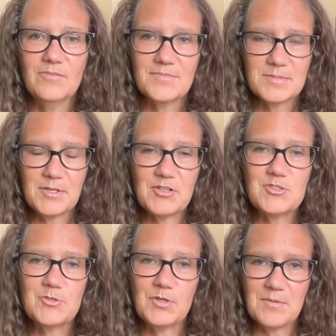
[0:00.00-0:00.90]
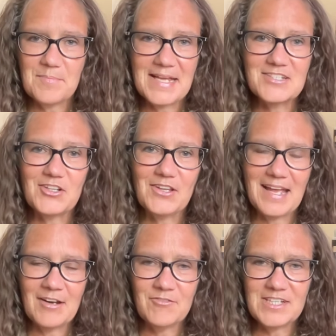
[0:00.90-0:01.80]
spiritual, mental,
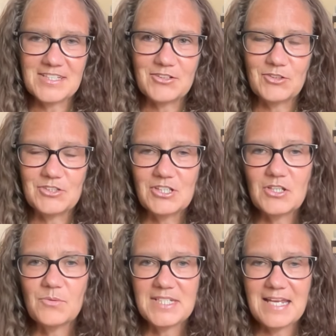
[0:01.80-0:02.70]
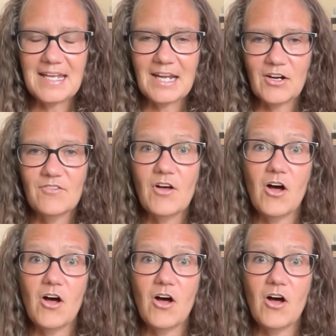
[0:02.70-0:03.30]
and physical so that we take care of